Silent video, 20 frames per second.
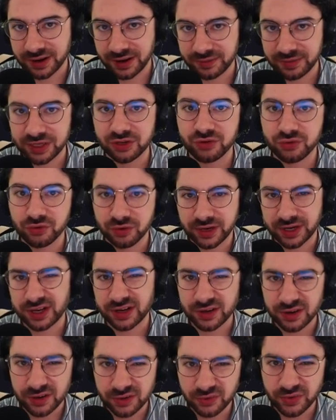I mean,
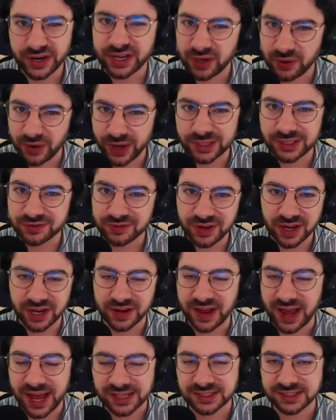green radioactive kind
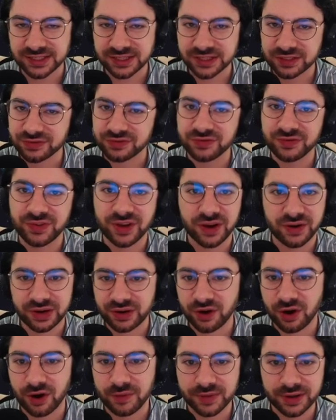of acid is very
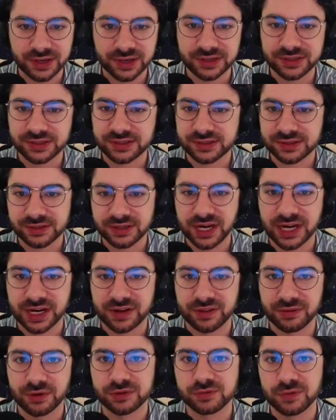common. It's kind
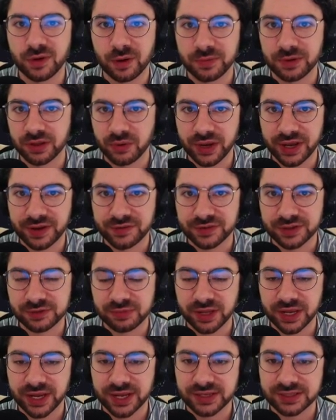of the most popular way of
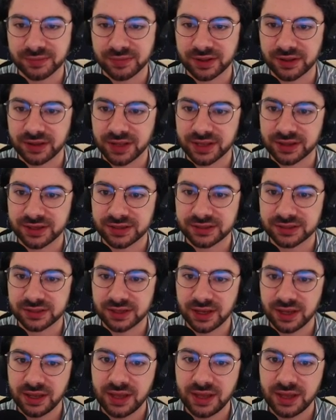displaying something like this.